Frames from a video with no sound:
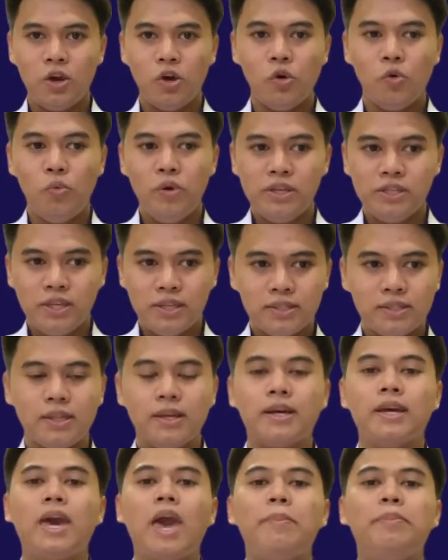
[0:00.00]
which is the
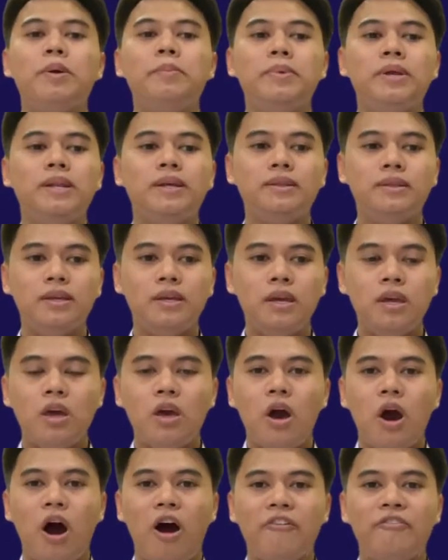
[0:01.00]
capability
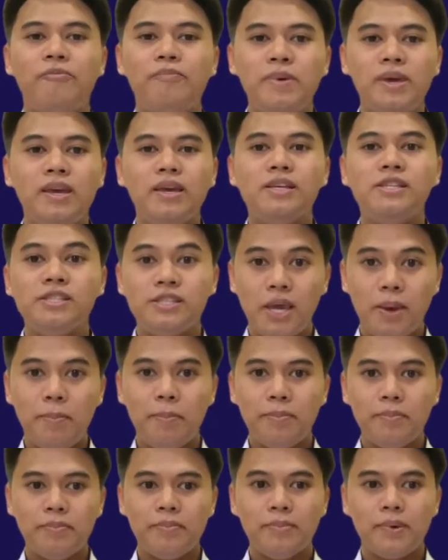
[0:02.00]
of being shaped
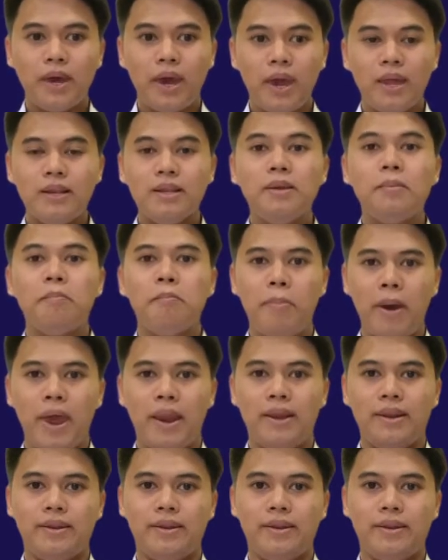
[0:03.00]
and bent.